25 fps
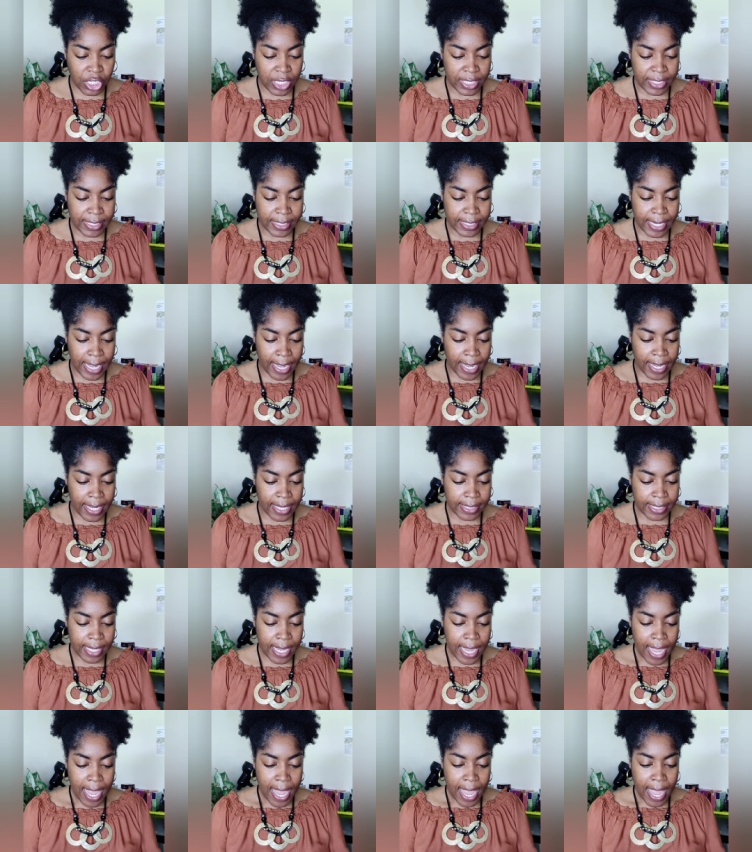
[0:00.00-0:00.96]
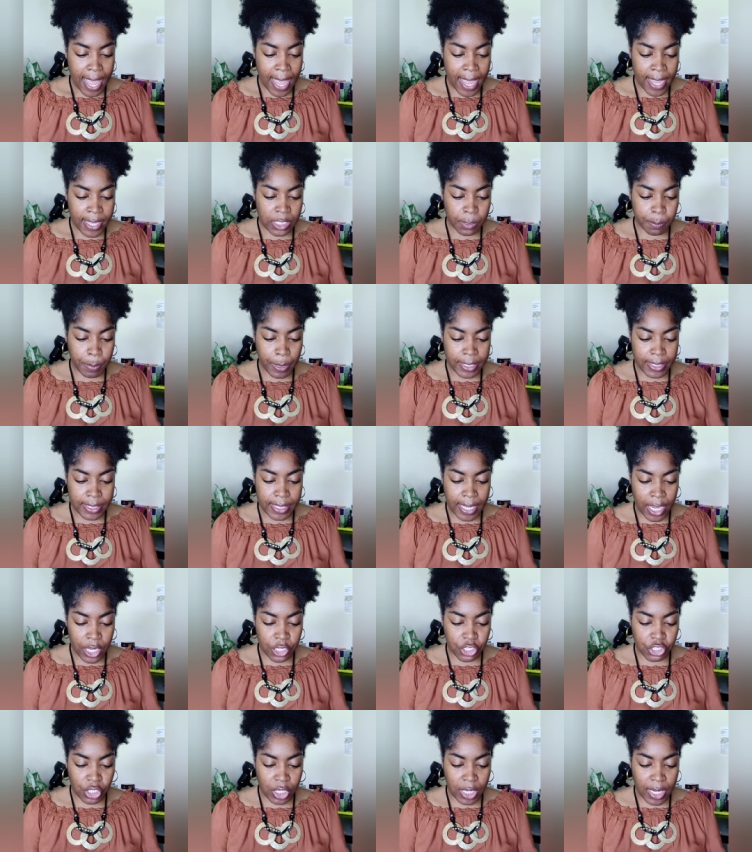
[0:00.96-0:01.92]
she states,
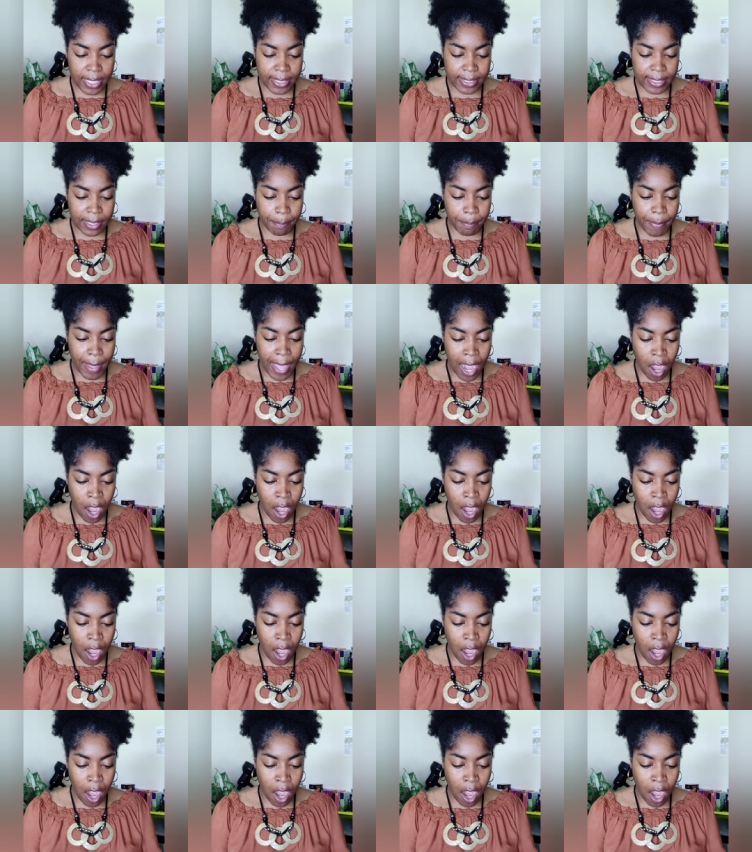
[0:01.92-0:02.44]
expectation is a